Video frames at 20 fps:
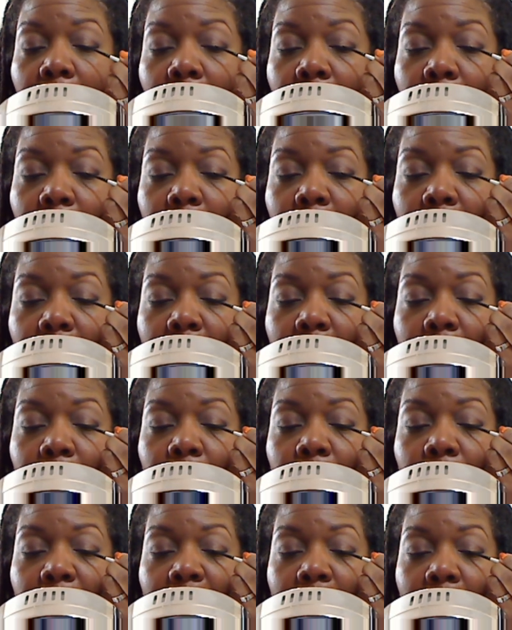
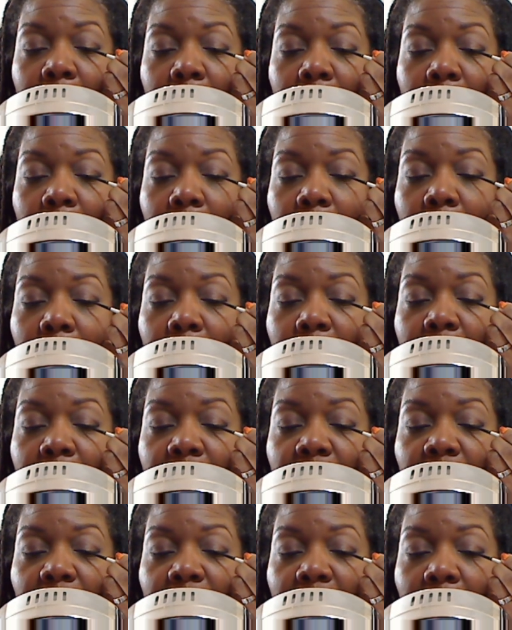I'm making
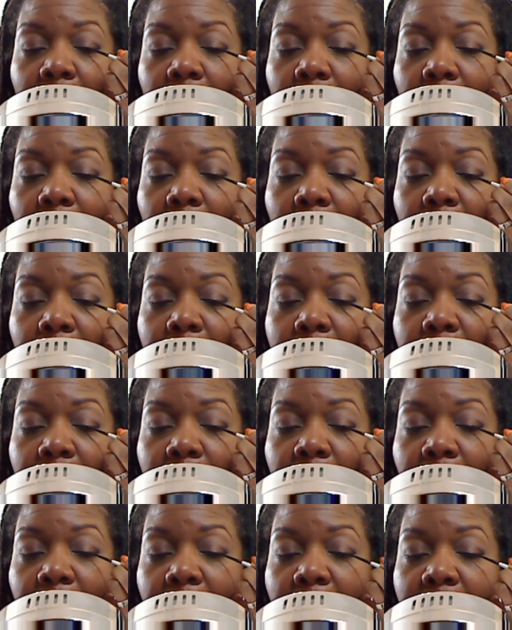as fine a line as
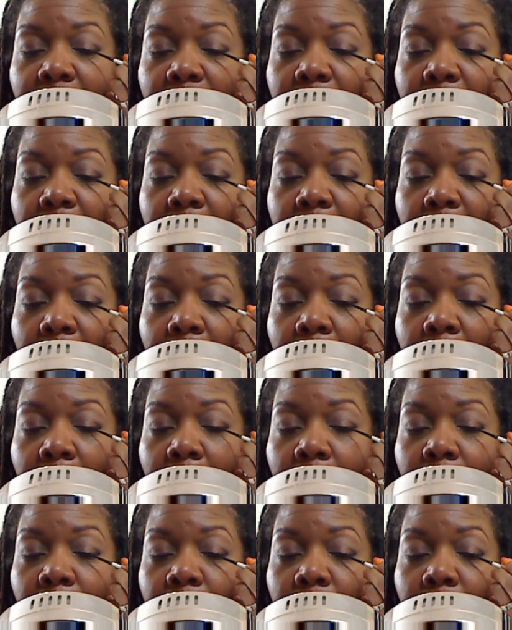I possibly
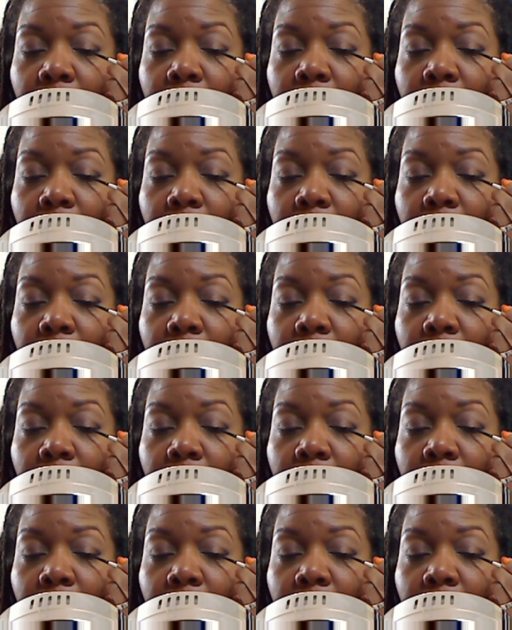can.